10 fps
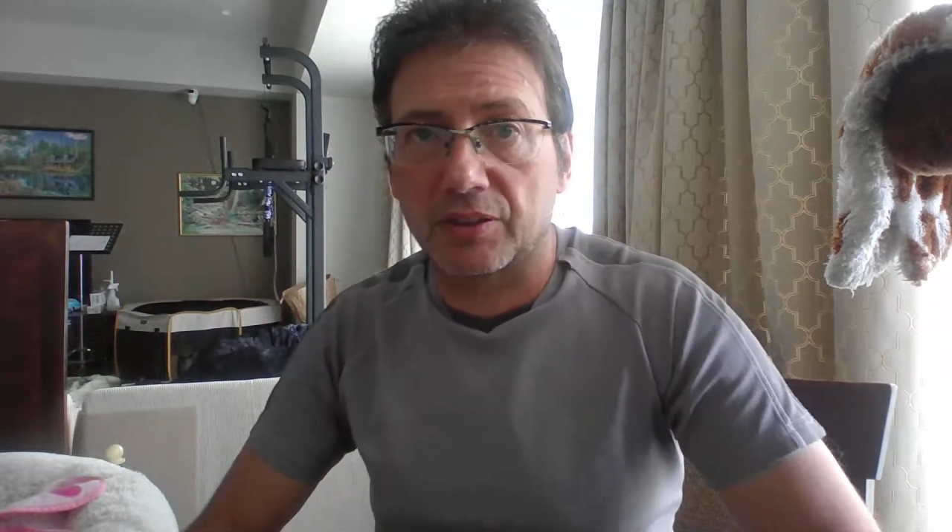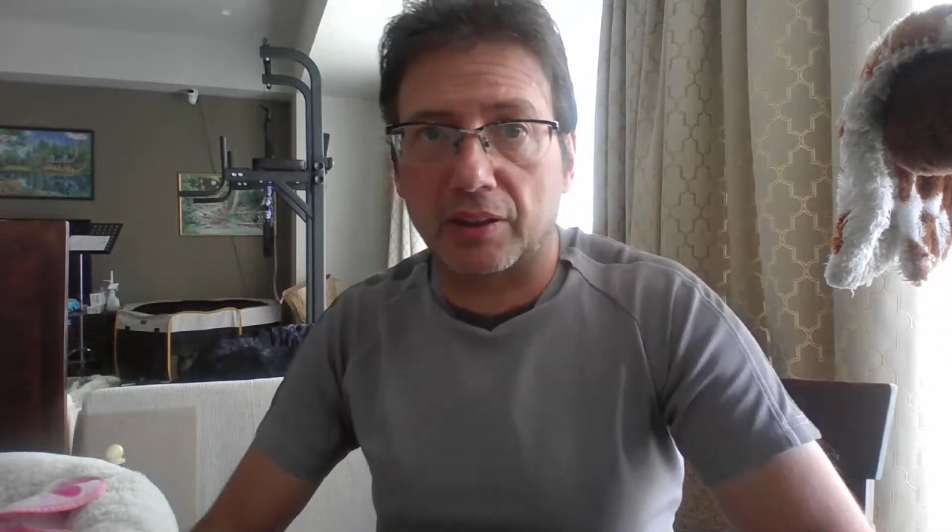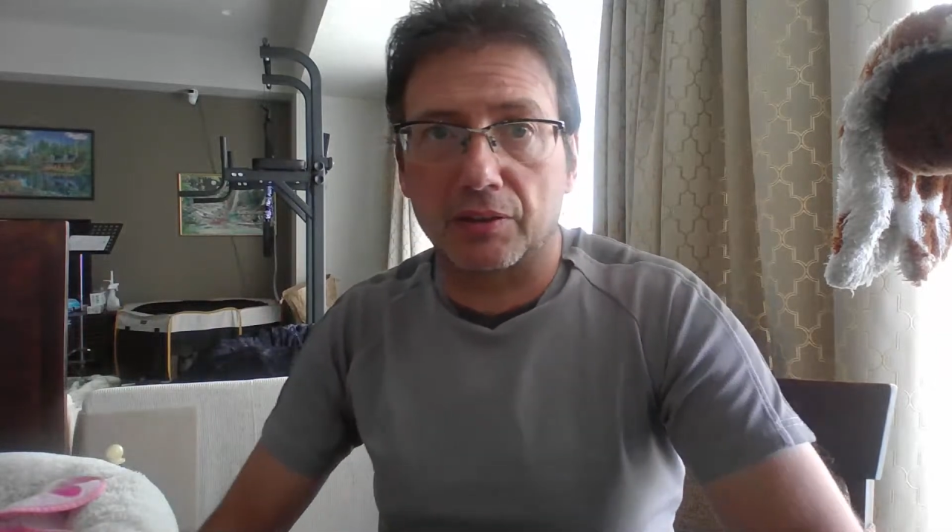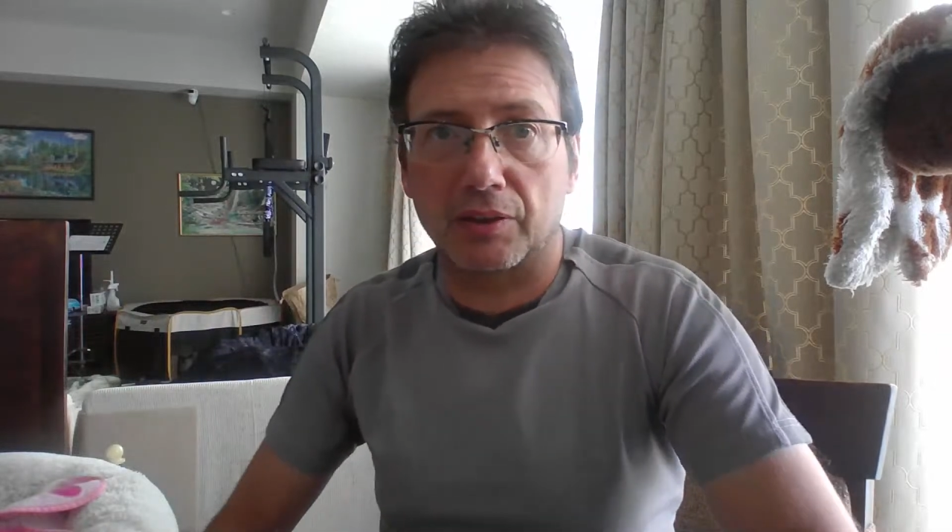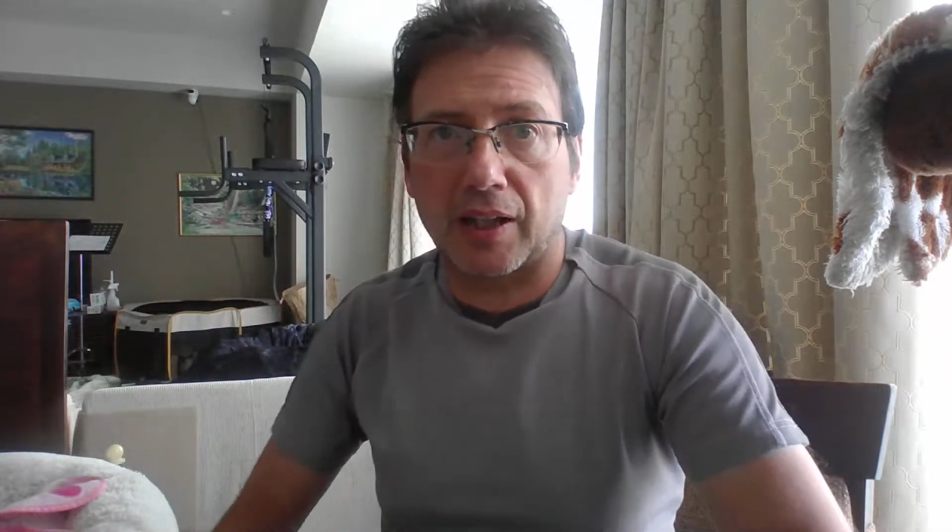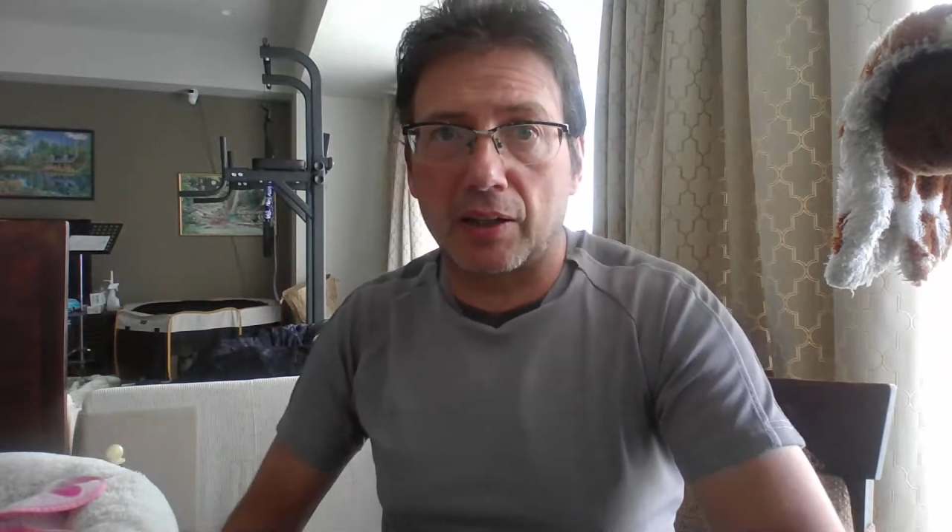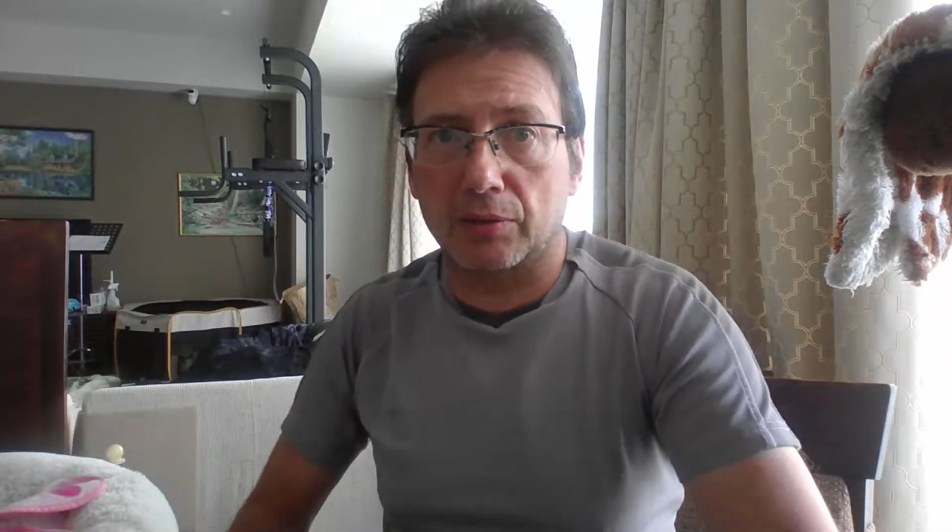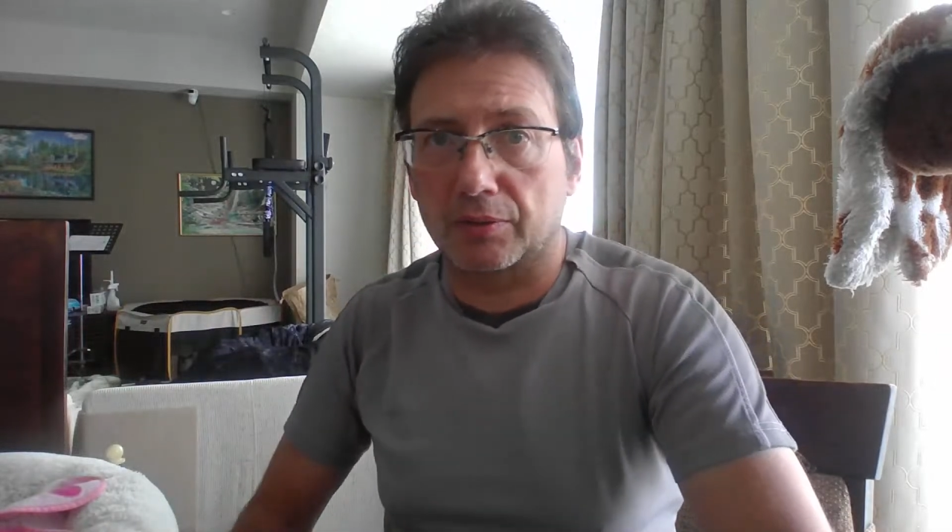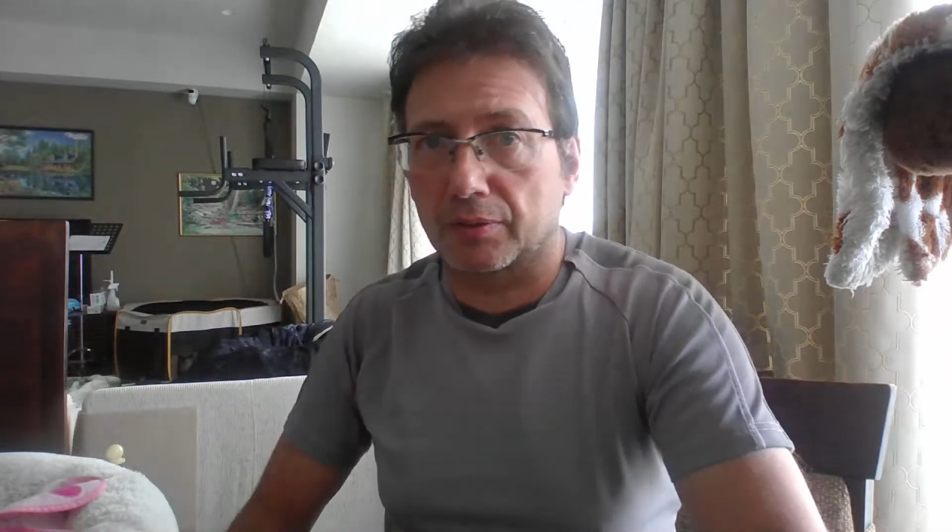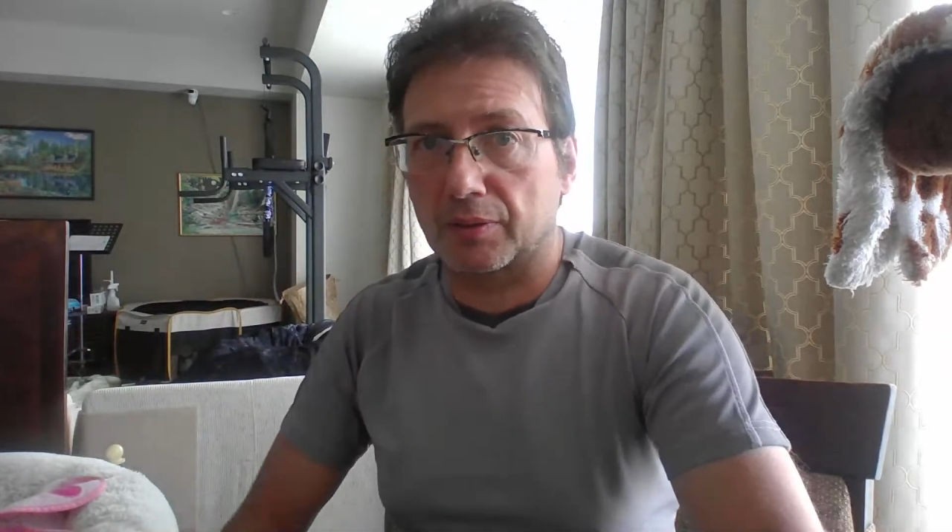sell your
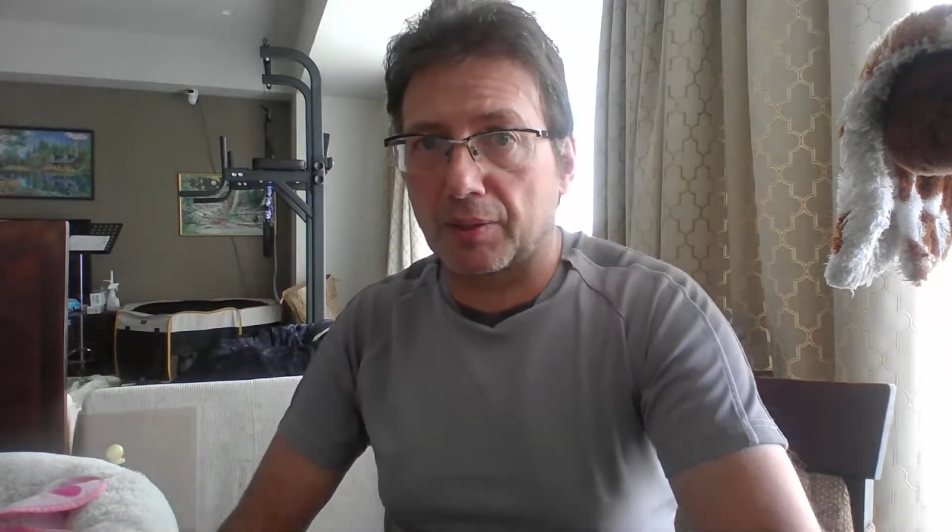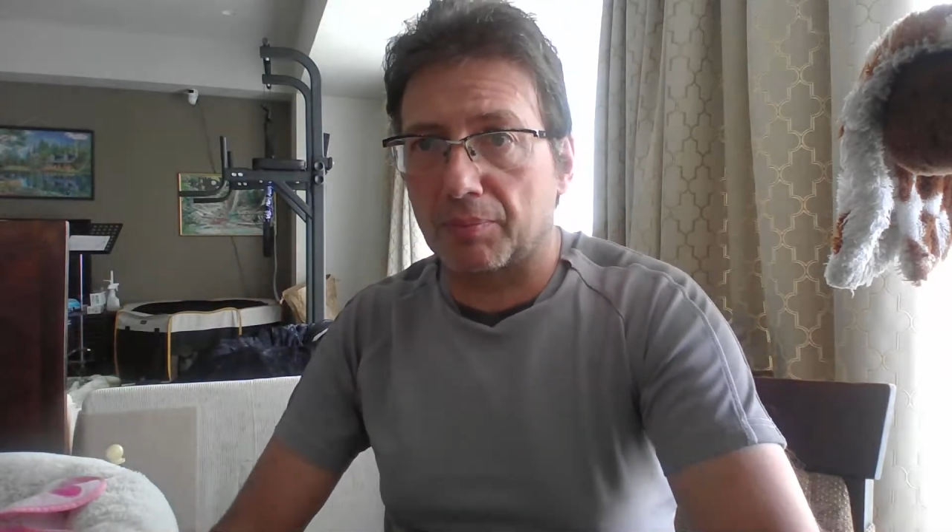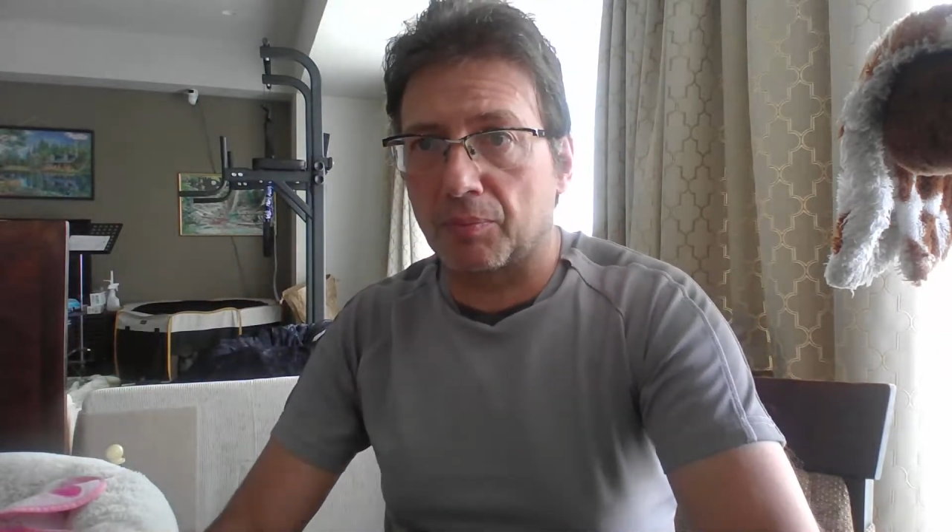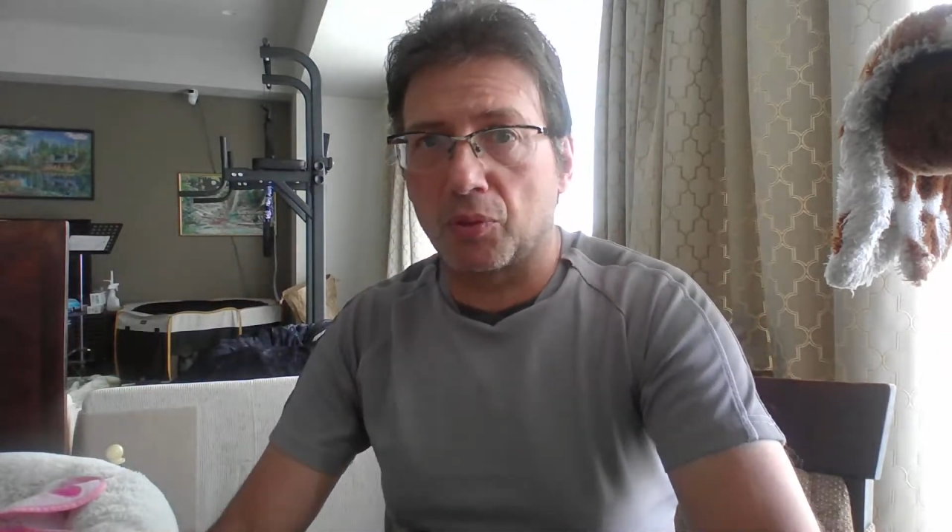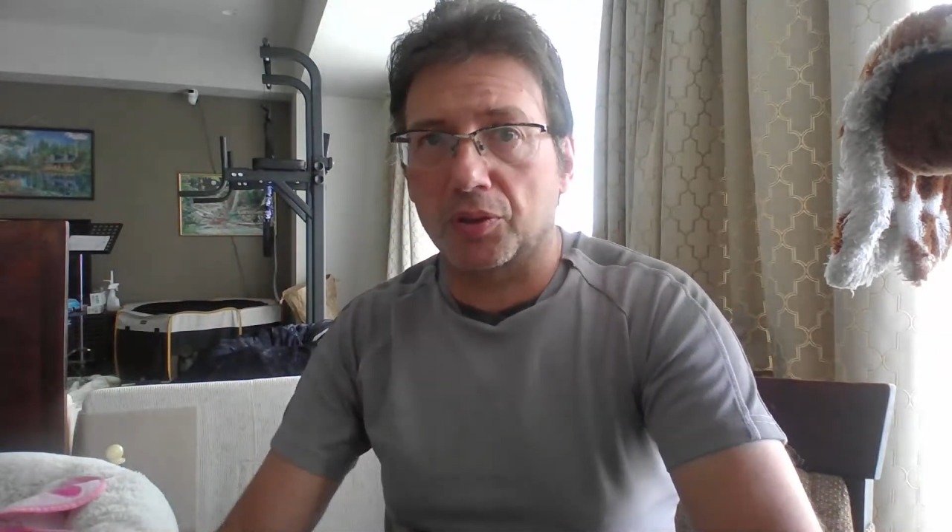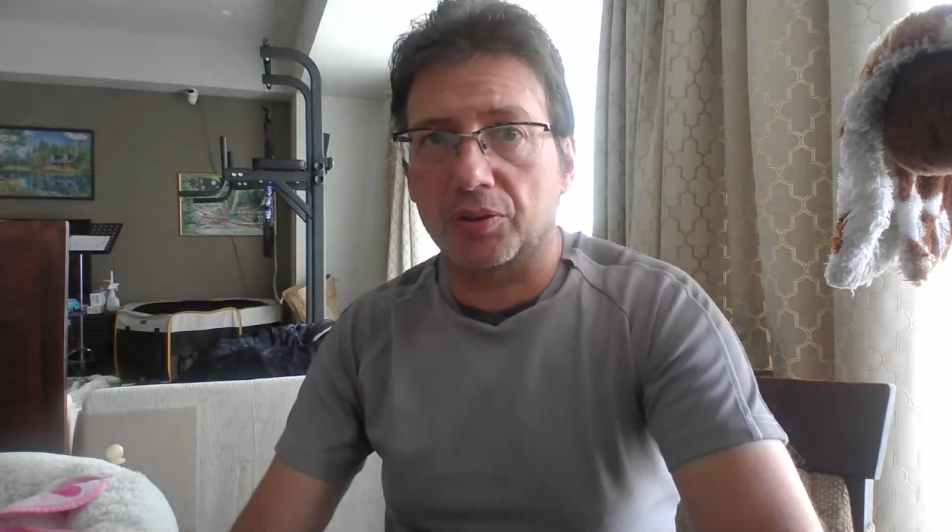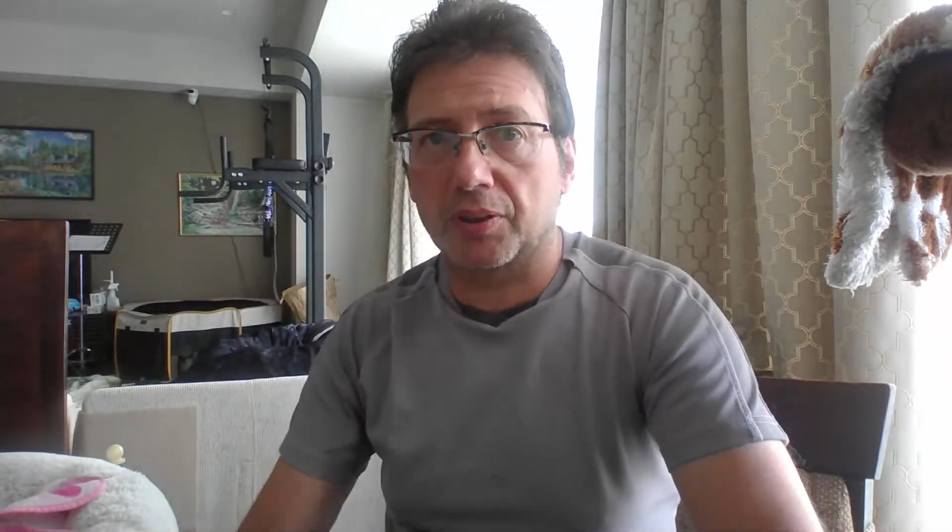house or get a mortgage